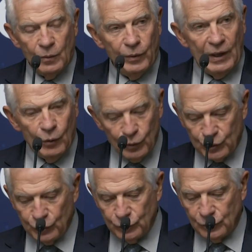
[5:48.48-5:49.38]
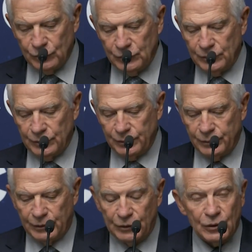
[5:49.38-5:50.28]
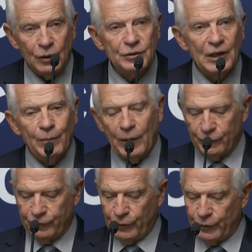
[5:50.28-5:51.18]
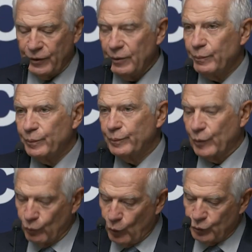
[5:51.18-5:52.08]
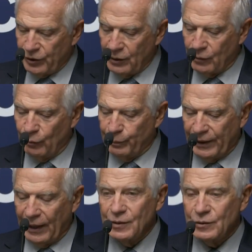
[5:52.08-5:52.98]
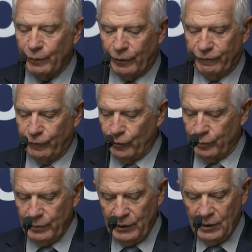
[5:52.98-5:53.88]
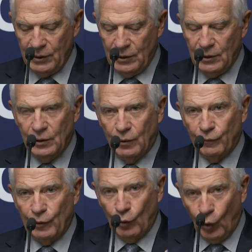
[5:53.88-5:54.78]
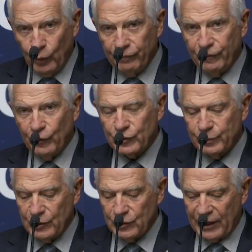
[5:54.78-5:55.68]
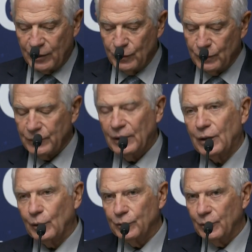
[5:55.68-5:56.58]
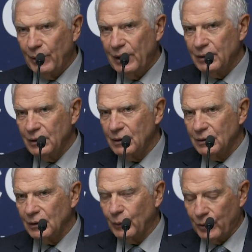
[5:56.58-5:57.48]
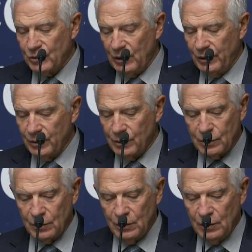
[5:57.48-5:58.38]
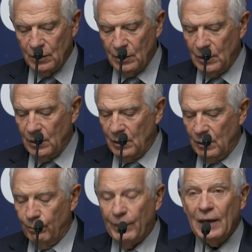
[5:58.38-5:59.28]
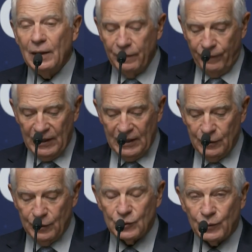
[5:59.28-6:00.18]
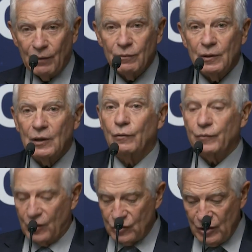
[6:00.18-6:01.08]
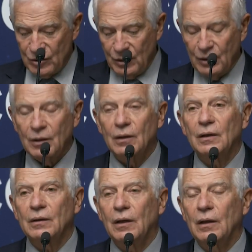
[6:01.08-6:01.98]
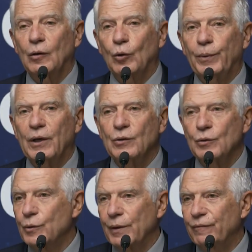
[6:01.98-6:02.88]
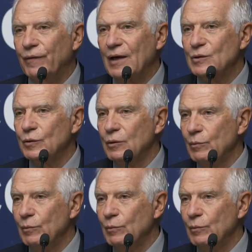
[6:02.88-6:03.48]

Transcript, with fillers: We are also uh, discussing about further promoting comprehensive reform of the law enforcement sector, accountability and resilience, mainly via the strengthening of the existing European Union advisory